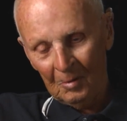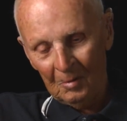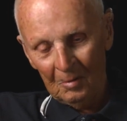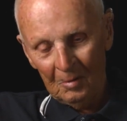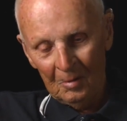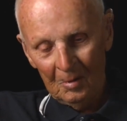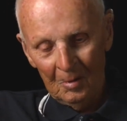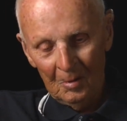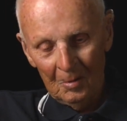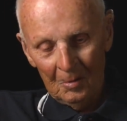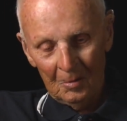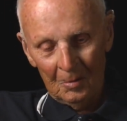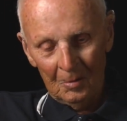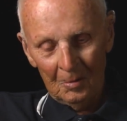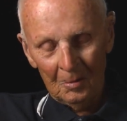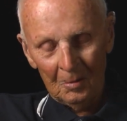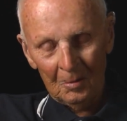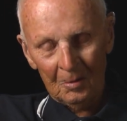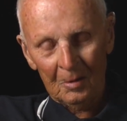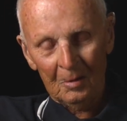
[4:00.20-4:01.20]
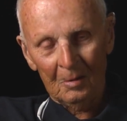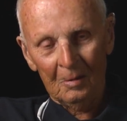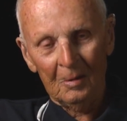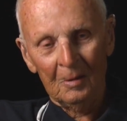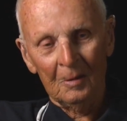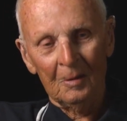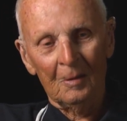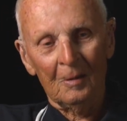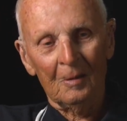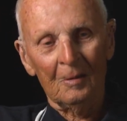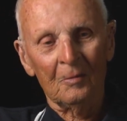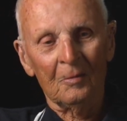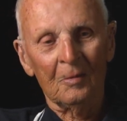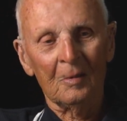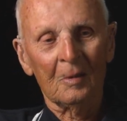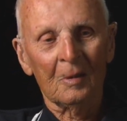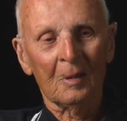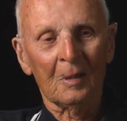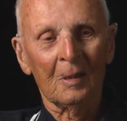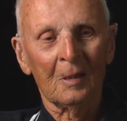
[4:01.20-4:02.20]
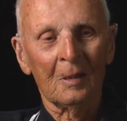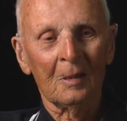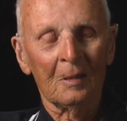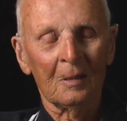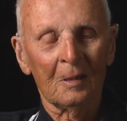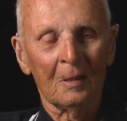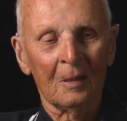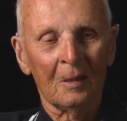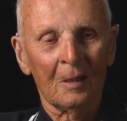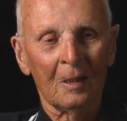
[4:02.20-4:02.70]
and oil, so he dived in again to get